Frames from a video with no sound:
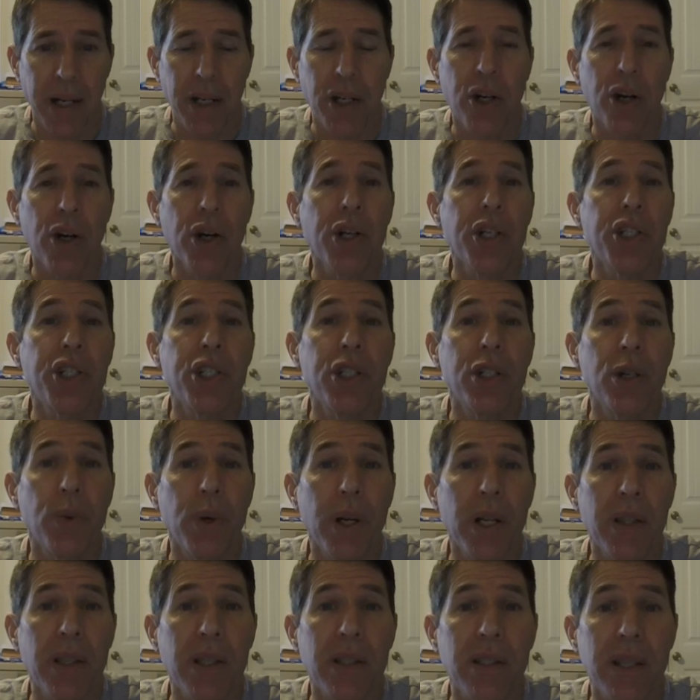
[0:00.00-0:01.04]
encourage you to
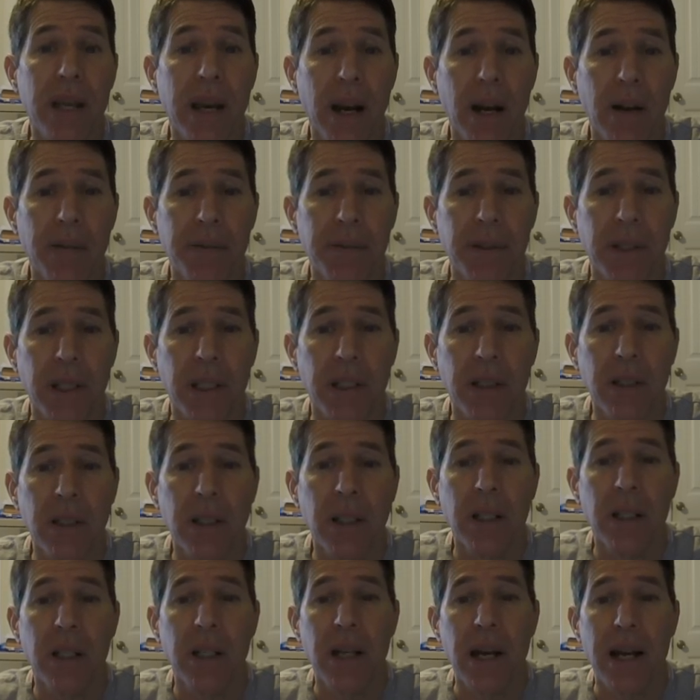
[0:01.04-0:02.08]
read this carefully,
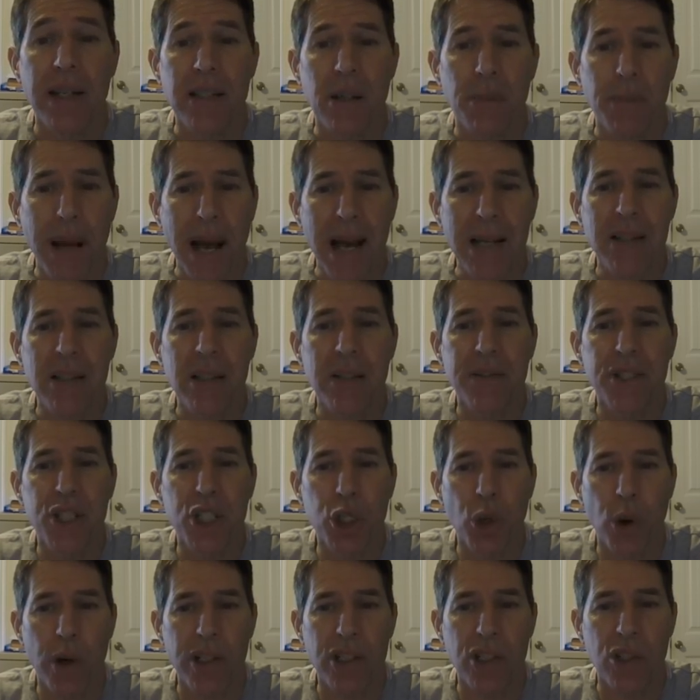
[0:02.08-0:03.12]
as a massive
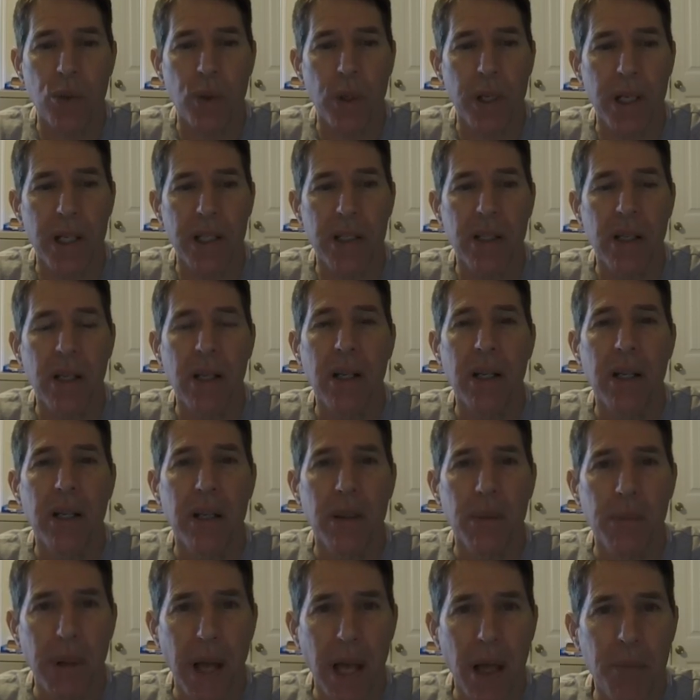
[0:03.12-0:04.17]
short squeeze
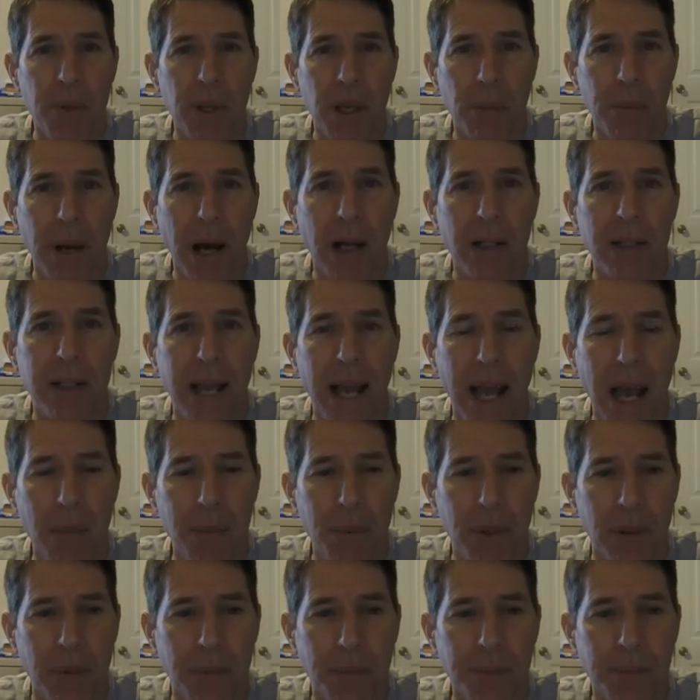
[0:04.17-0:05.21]
may be about to
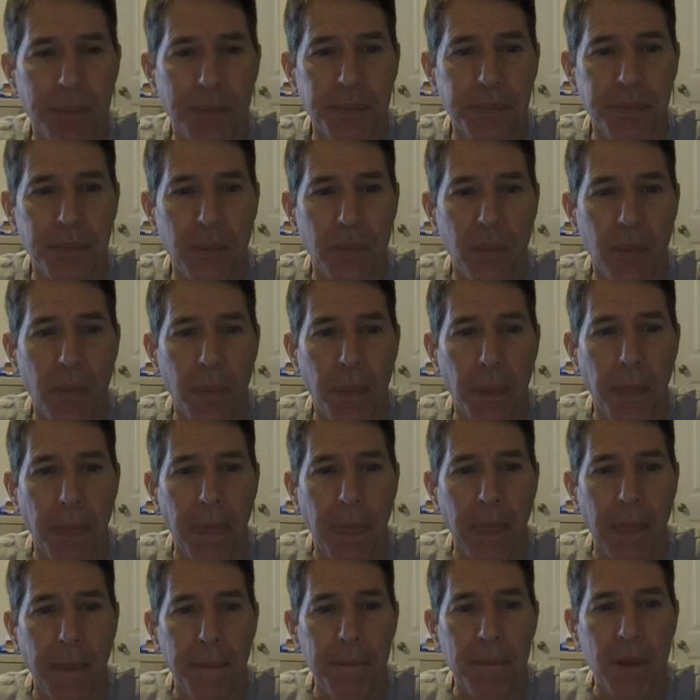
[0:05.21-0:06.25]
happen.
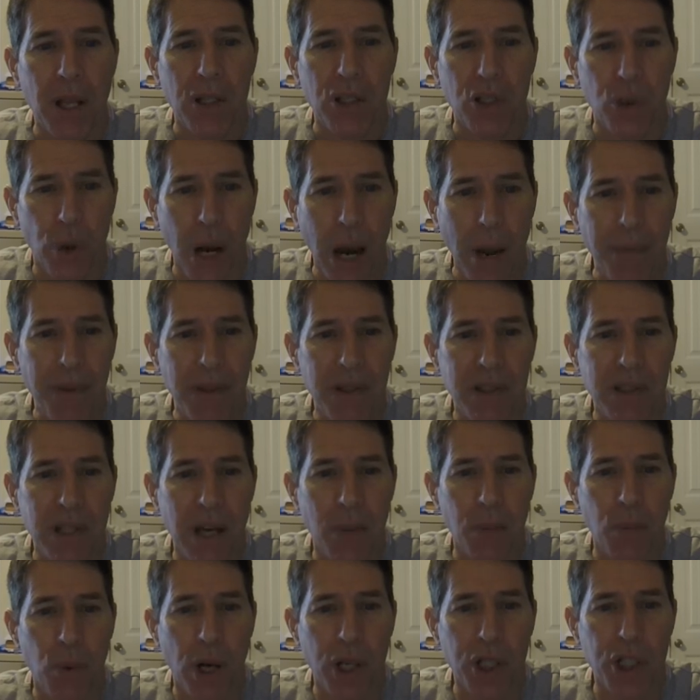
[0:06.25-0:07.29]
To wrap this
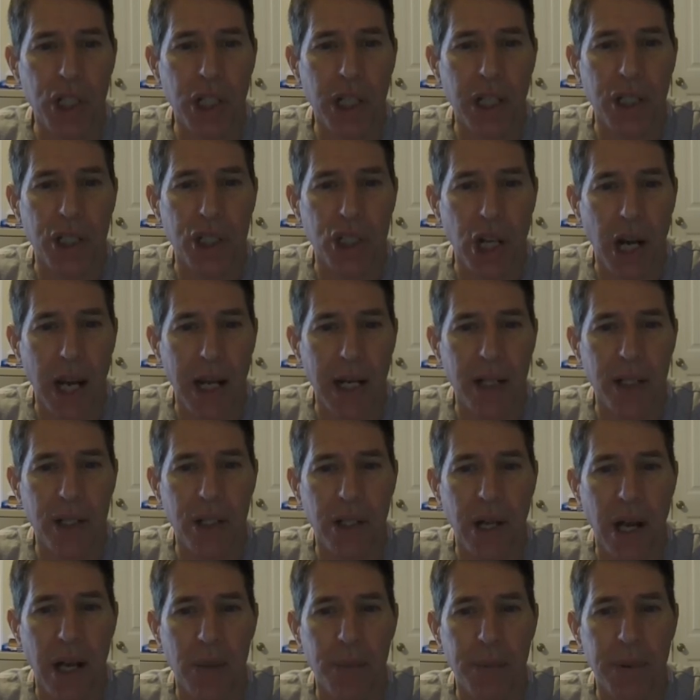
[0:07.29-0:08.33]
up, Russia and China do
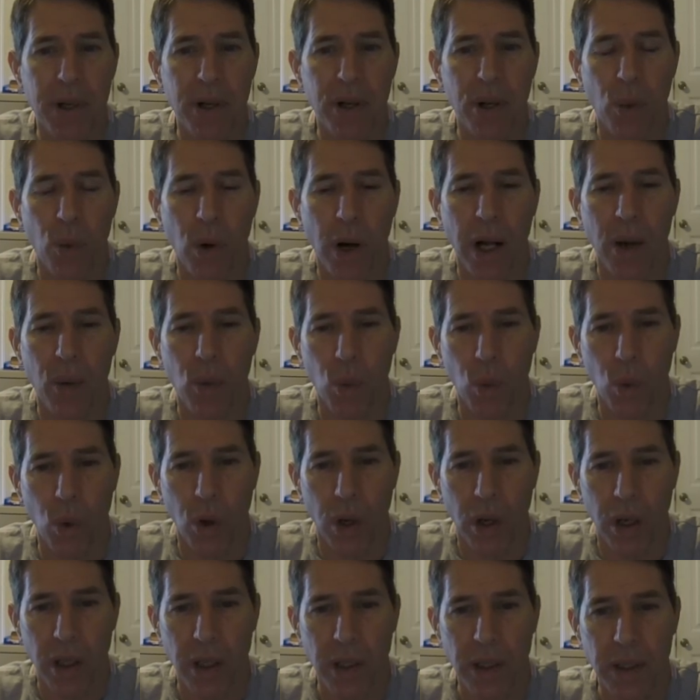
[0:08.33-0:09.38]
not appear to want
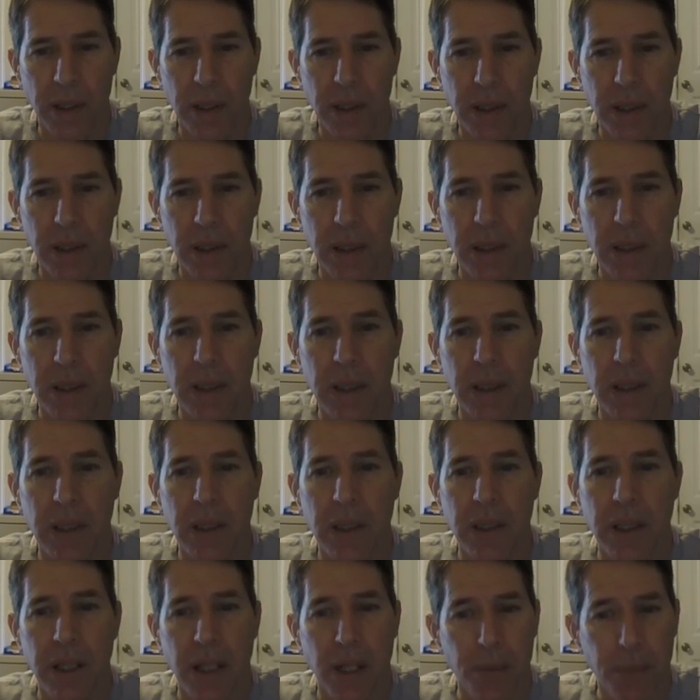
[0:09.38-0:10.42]
war.
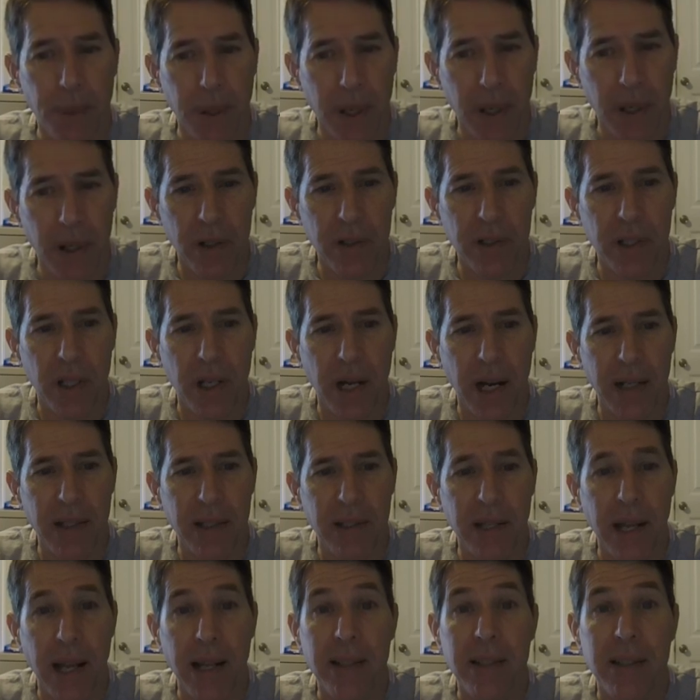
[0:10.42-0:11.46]
It appears the United
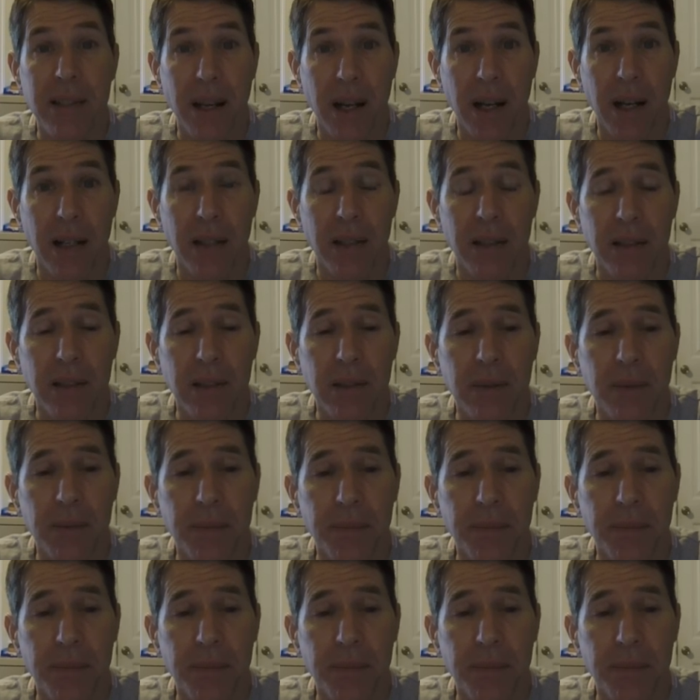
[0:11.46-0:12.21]
States does.